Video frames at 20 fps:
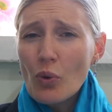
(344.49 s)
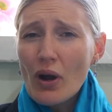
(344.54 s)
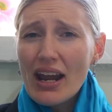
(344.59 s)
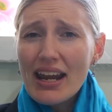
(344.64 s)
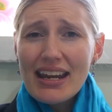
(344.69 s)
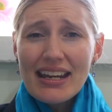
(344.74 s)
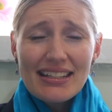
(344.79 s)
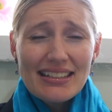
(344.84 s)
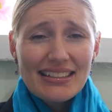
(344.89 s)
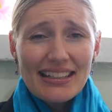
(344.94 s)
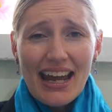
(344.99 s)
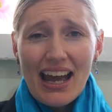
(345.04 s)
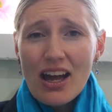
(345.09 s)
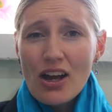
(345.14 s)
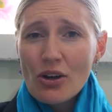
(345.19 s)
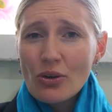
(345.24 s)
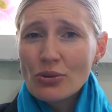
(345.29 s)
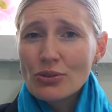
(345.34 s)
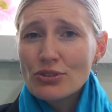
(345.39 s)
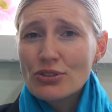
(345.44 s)
way
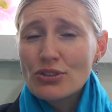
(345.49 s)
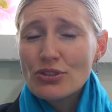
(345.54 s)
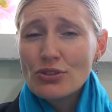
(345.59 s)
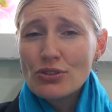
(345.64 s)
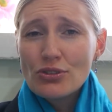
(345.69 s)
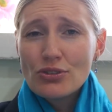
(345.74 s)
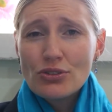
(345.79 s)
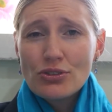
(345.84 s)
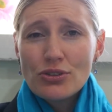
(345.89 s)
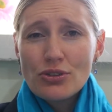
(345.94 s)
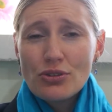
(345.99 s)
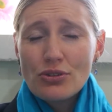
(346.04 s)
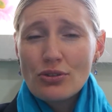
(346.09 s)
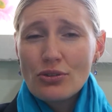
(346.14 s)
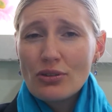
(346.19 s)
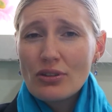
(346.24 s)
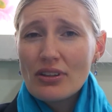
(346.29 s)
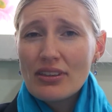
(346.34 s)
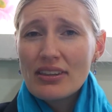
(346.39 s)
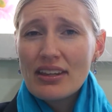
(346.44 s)
down to